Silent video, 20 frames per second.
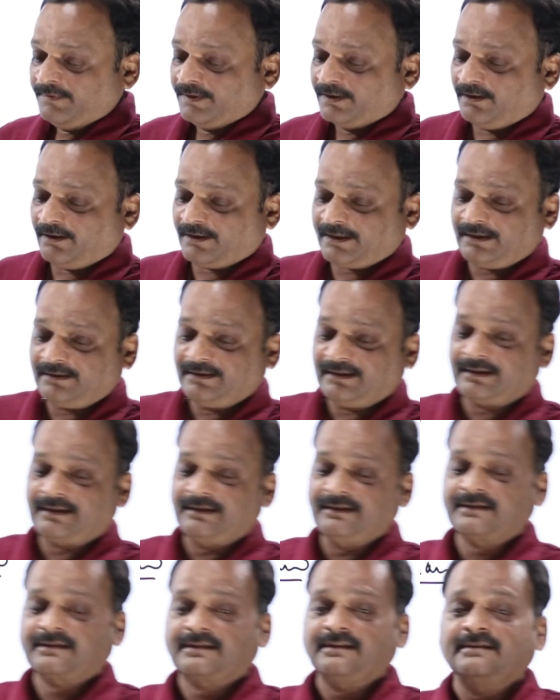Okay, the
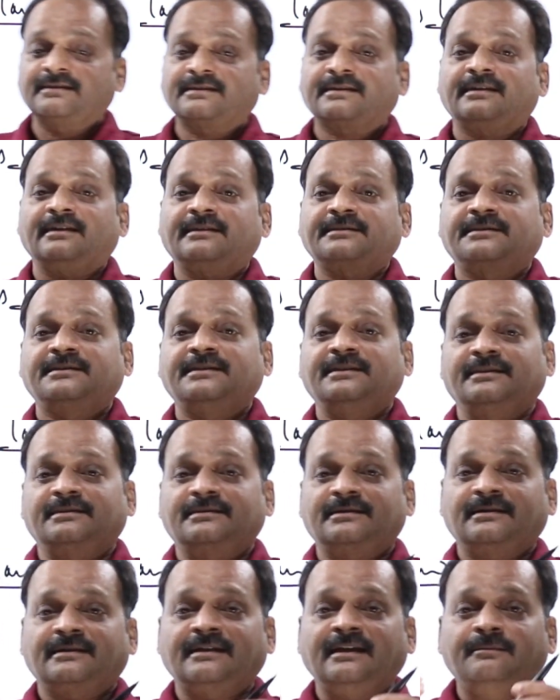crystal
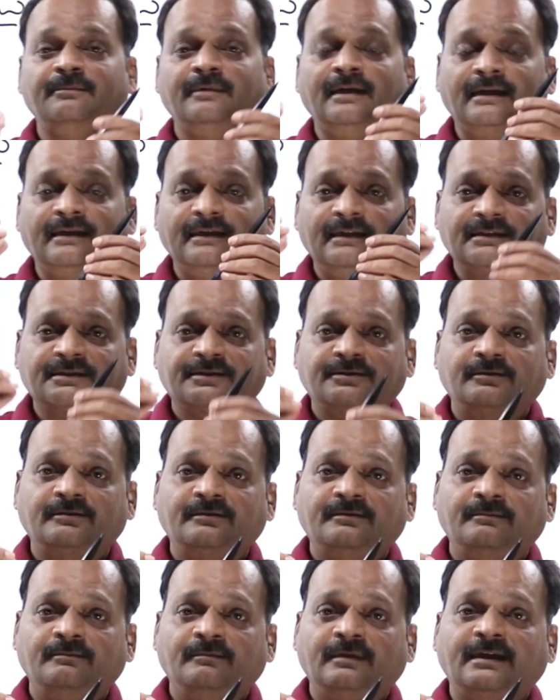structures can be
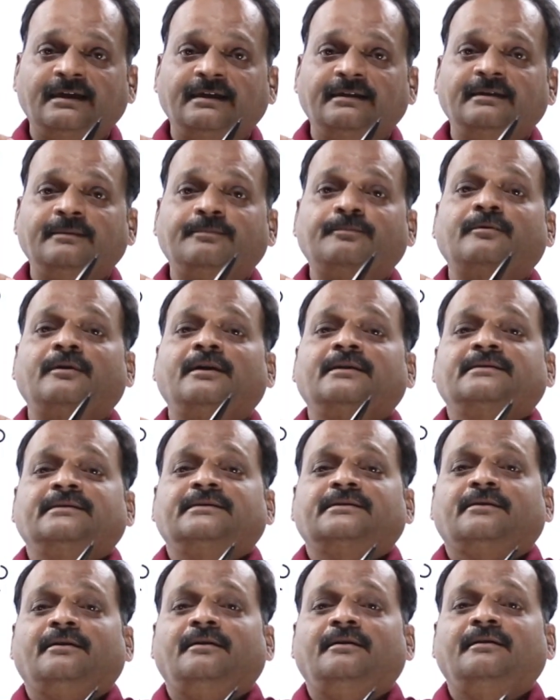understood by a
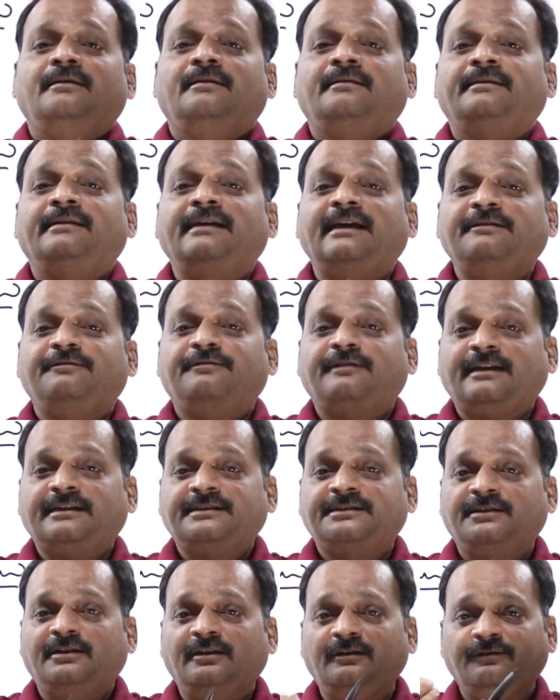process called
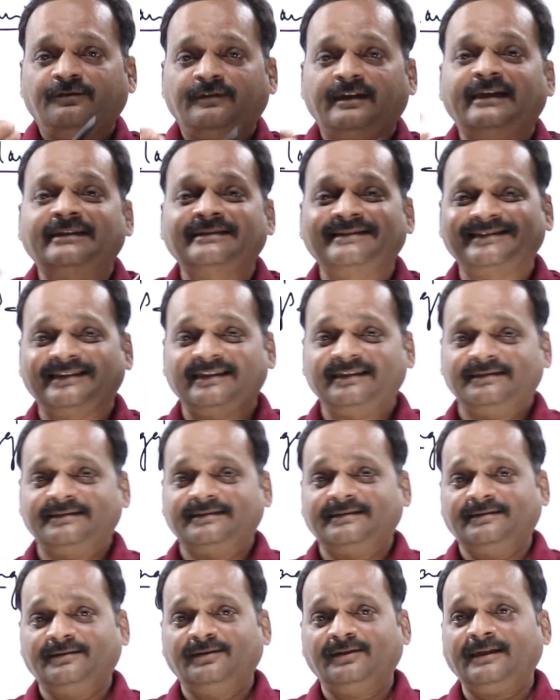diffraction of
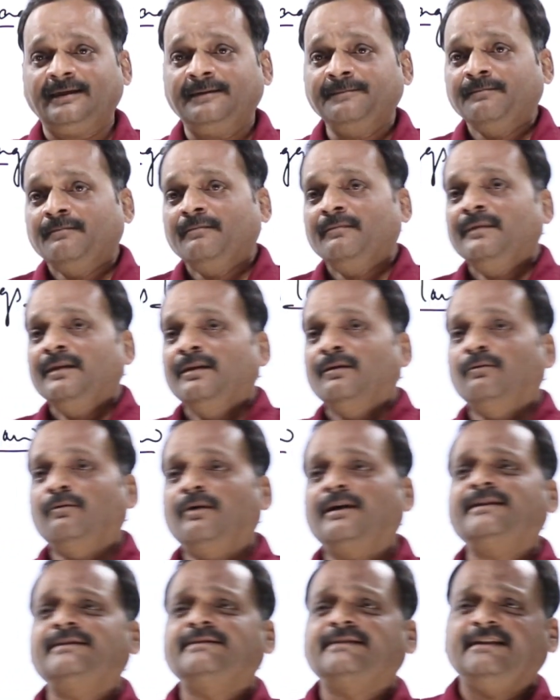X-rays. Okay,
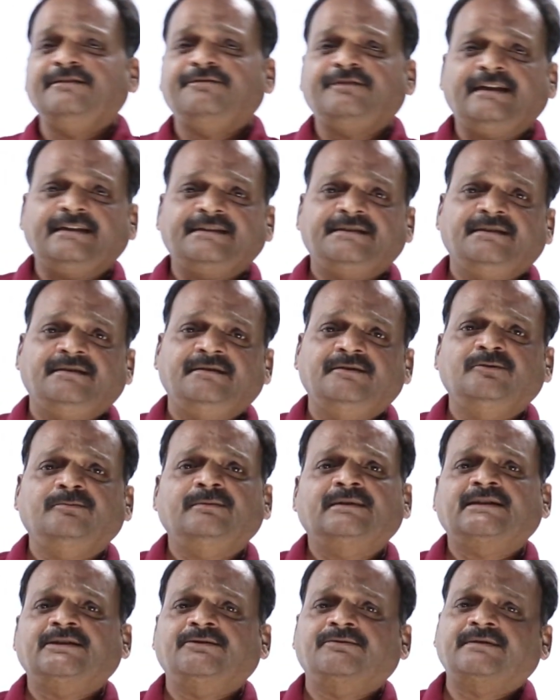what is diffraction? You
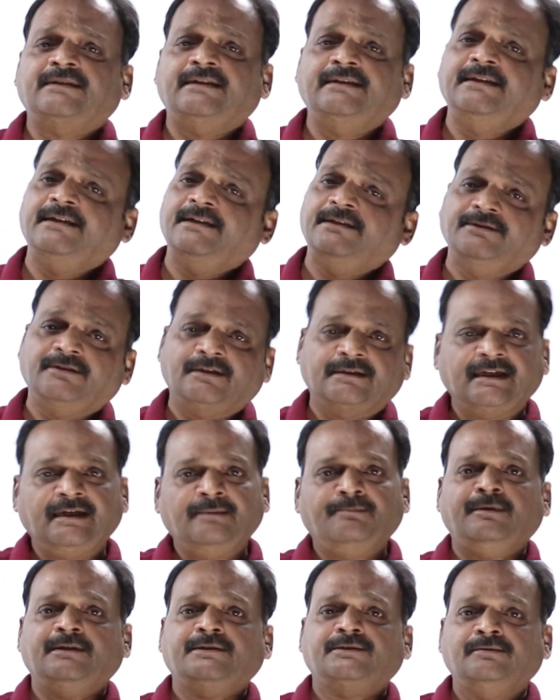must have studied in your
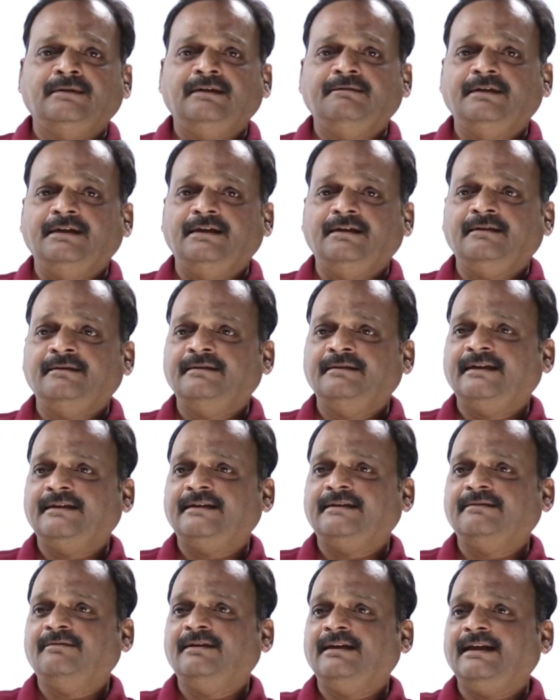10 plus 2 level,
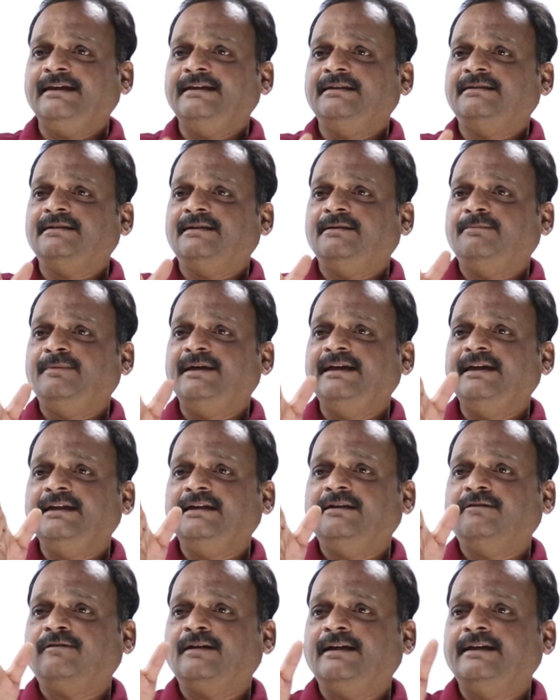that the light,
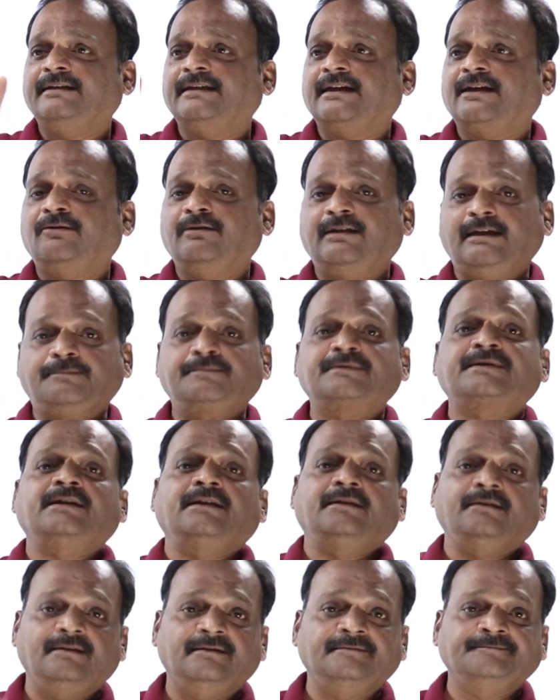bending of light around an
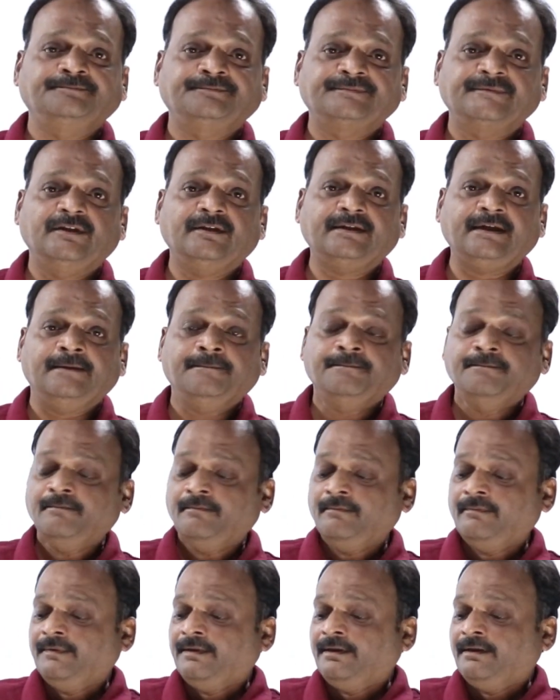obstacle. Okay,
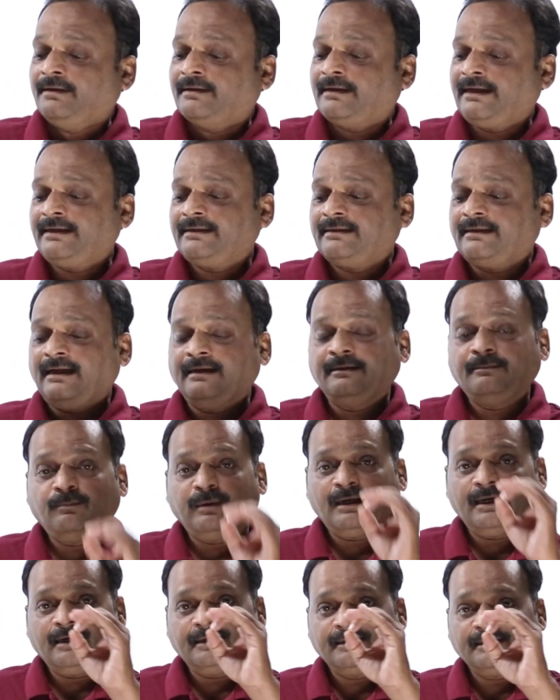right? Then,
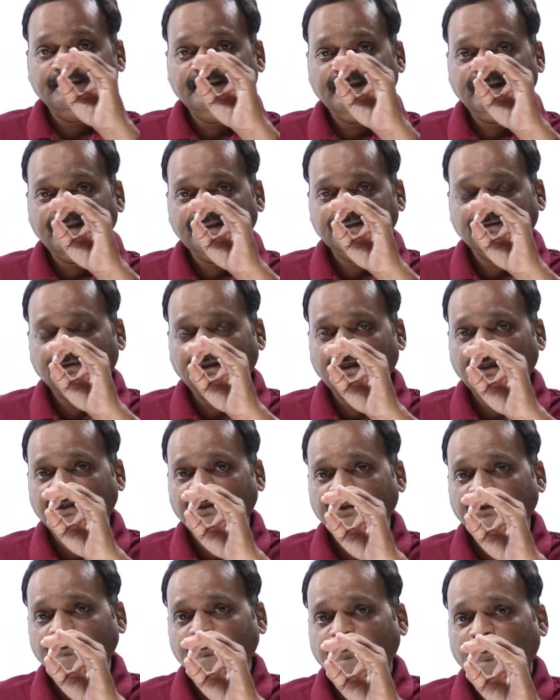but there is
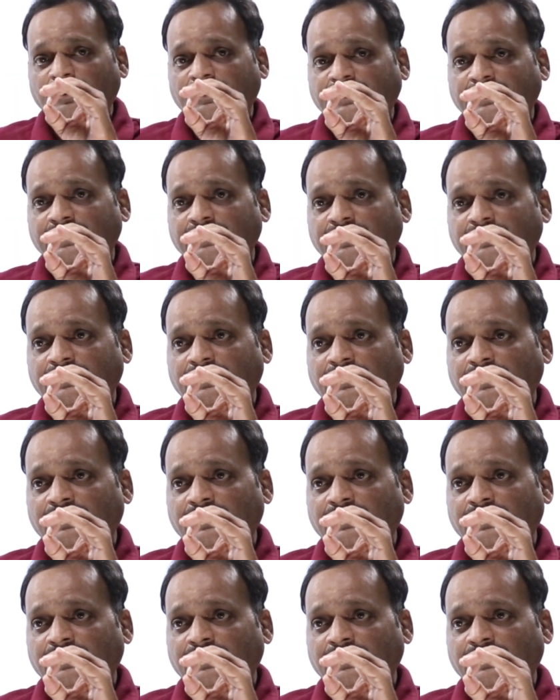one important